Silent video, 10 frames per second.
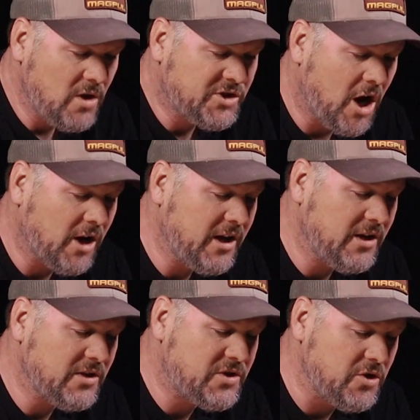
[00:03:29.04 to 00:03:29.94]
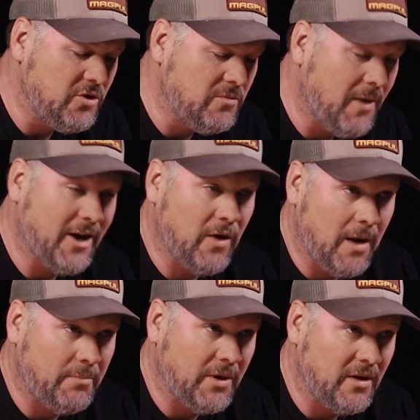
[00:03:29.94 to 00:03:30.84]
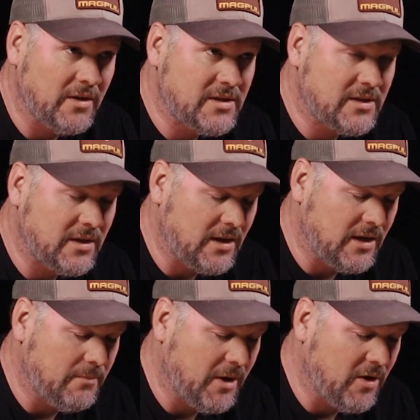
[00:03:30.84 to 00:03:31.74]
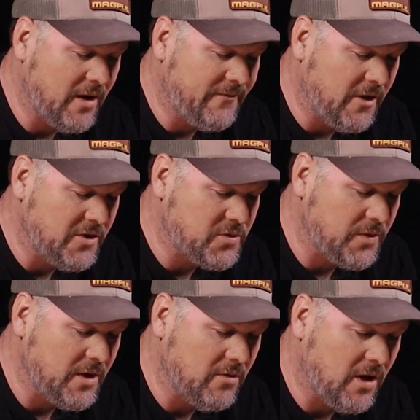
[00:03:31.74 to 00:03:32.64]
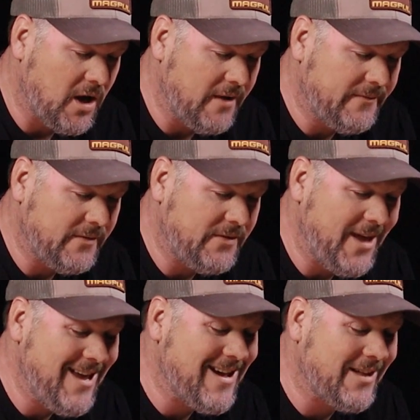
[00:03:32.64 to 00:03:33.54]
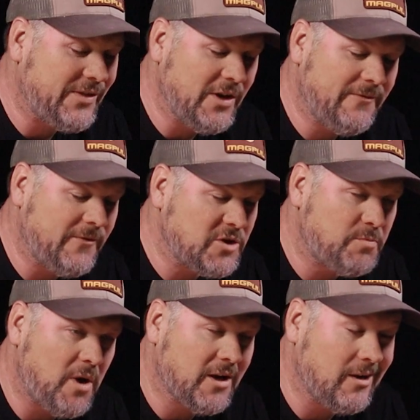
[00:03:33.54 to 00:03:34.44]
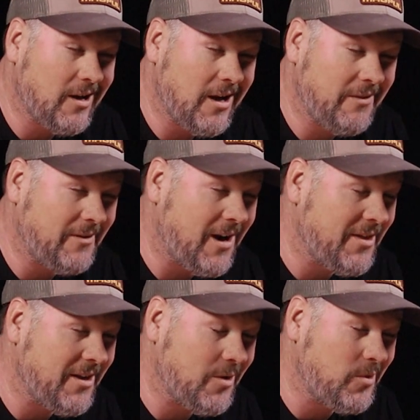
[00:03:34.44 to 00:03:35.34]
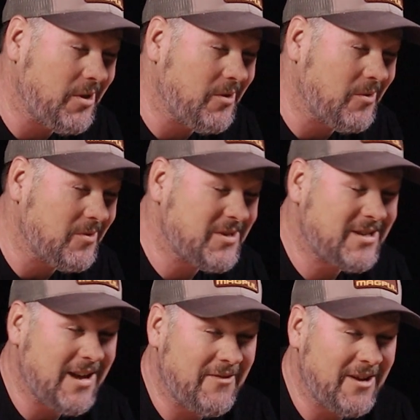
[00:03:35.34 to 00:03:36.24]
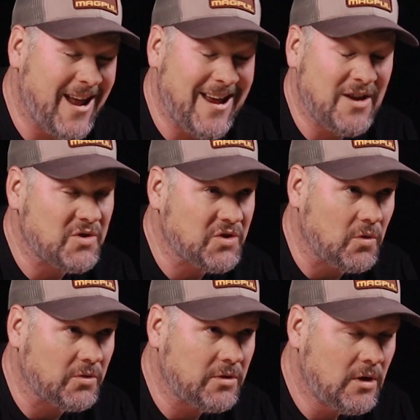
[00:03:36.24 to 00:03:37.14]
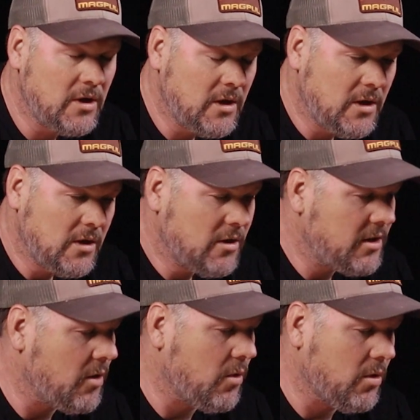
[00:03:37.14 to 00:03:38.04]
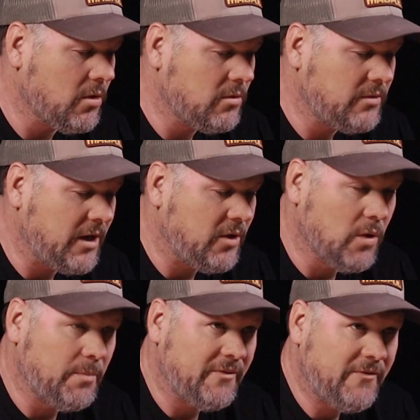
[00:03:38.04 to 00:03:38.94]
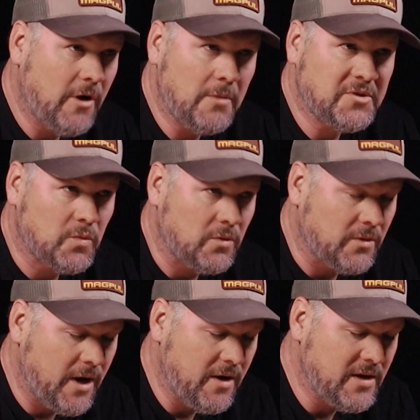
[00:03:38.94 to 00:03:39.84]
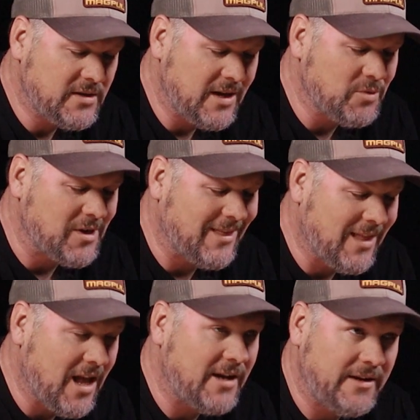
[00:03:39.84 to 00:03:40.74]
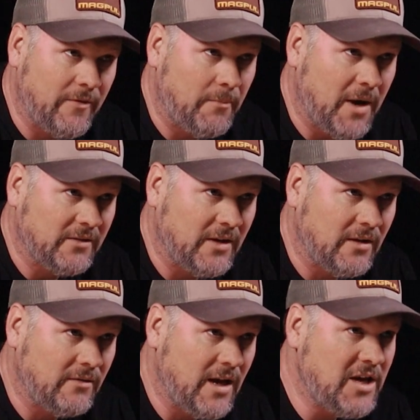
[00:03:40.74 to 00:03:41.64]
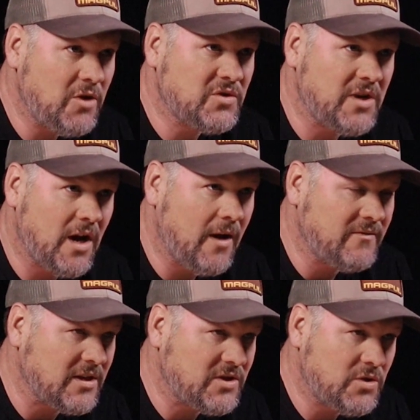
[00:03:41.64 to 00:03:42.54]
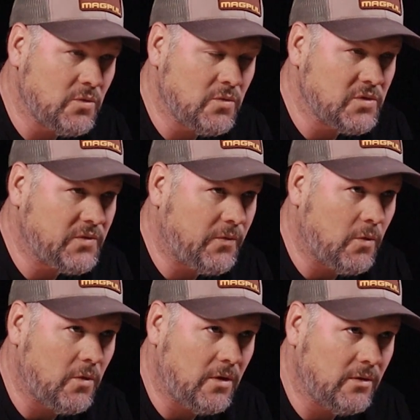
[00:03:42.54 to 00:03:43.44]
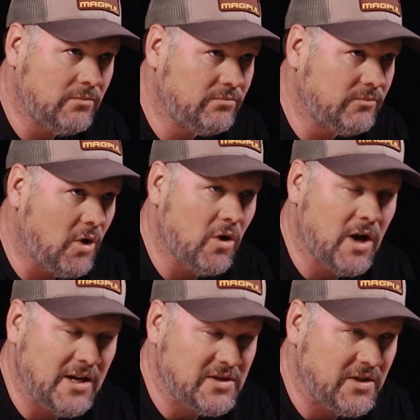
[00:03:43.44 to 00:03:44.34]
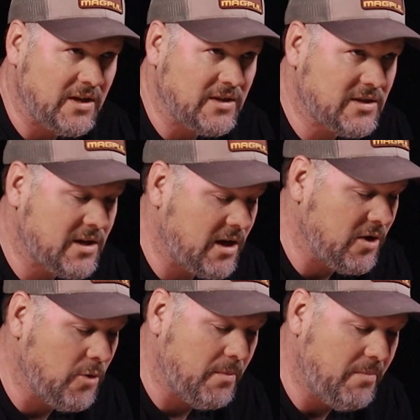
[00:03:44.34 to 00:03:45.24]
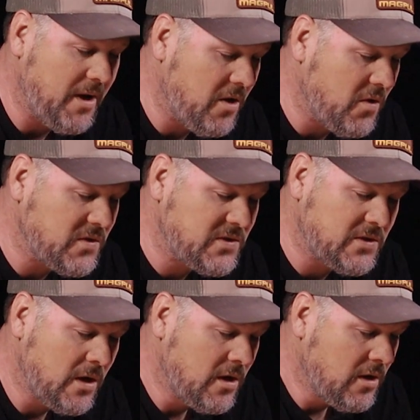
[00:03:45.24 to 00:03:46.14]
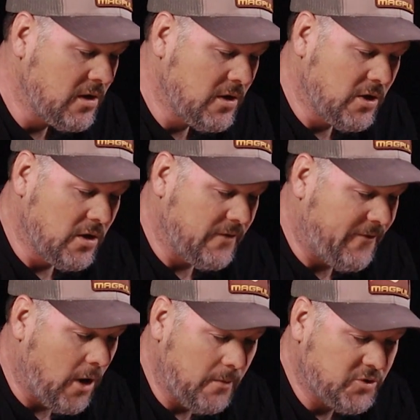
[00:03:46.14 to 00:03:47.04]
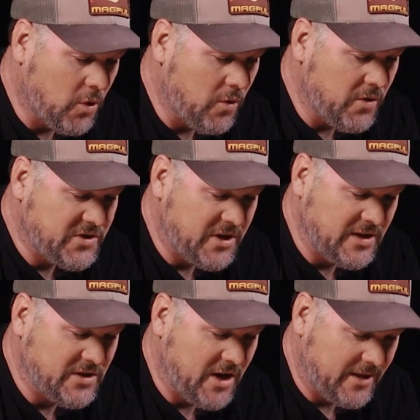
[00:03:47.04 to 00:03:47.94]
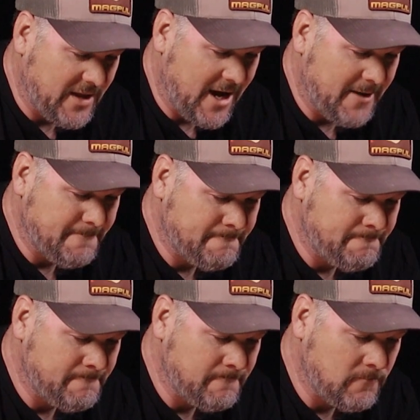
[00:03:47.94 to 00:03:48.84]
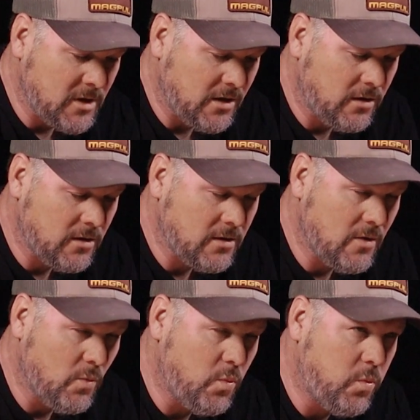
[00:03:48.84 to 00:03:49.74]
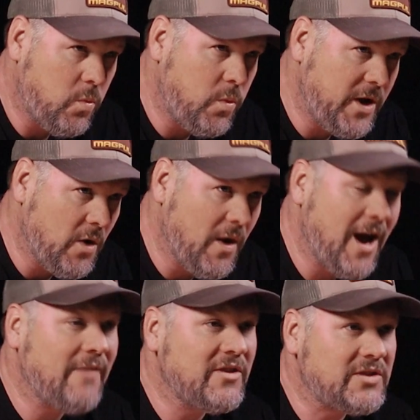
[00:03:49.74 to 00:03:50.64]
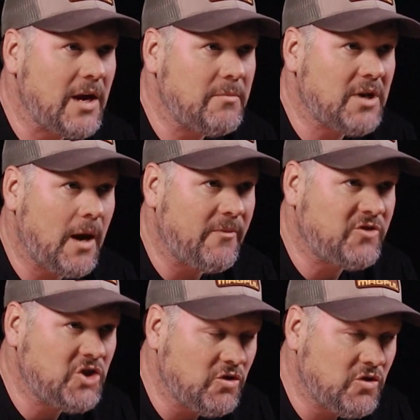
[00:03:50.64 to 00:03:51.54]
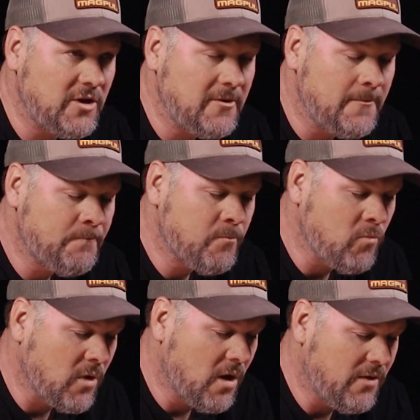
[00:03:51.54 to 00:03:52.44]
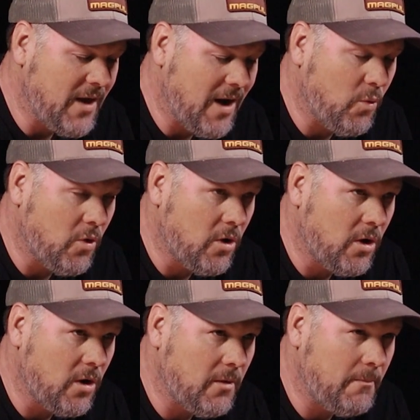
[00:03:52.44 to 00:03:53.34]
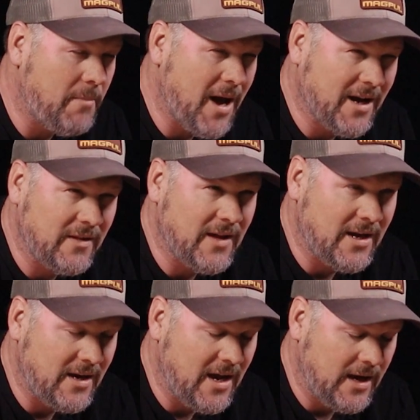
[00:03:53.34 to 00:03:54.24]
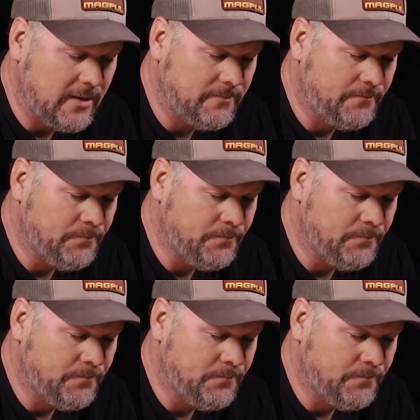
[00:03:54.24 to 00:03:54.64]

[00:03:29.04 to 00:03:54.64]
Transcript: Talking to my grandparents, my grandfathers when they were alive, they got their first pocket knife, I think, when they were 7, 8 years old. They grew up on farms, rural areas. It was a lot different back then. They used knives as tools for all kinds of things, cutting open bales, farm chores, things like that. We don't have the same type of children that were back in that day.